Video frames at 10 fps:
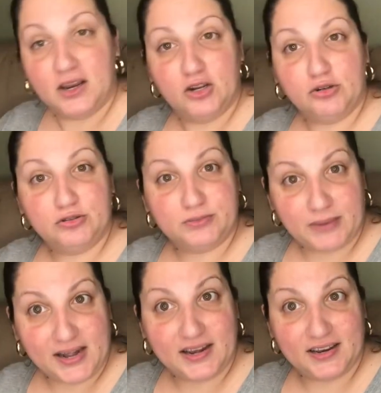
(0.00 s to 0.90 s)
who's
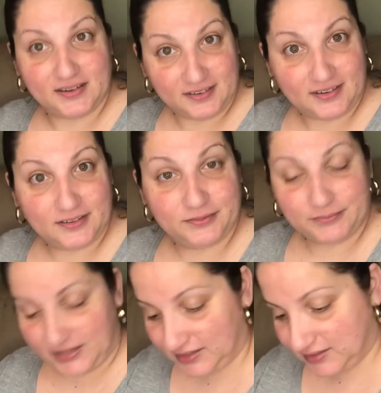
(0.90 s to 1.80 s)
made it um,
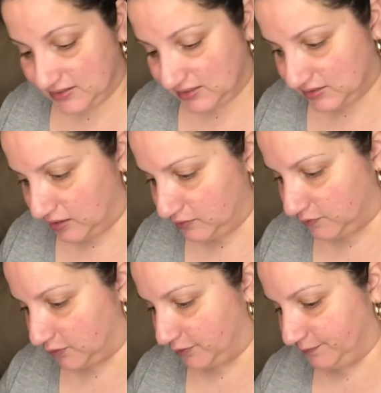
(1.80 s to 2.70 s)
and he's
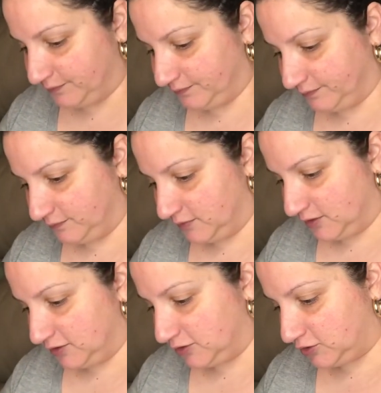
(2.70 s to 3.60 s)
successful.
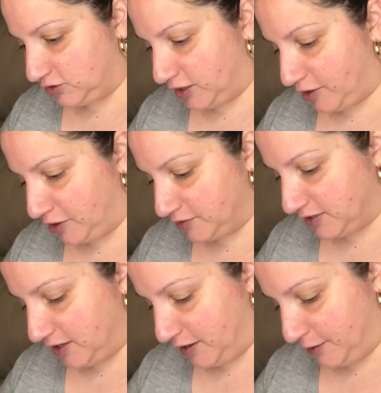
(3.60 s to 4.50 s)
So shout out
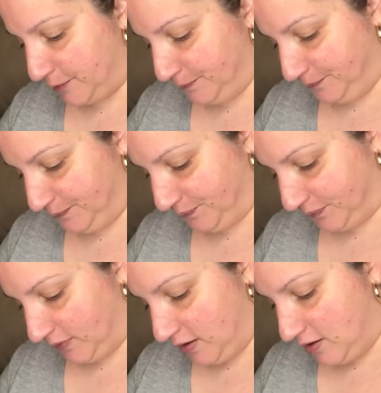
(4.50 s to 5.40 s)
to him.
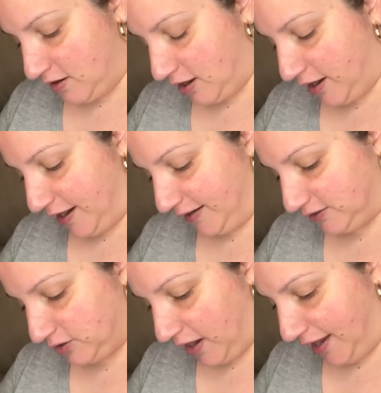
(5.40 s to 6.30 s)
All right,
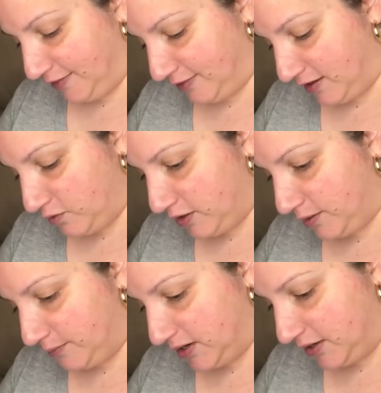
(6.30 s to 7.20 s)
so I think what
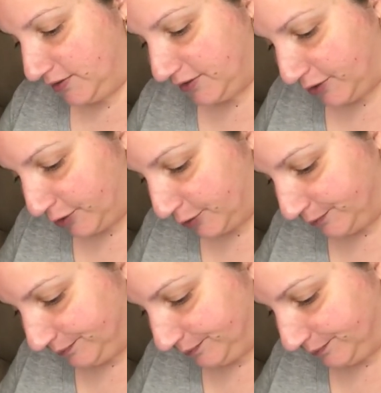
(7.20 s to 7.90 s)
I'm gonna do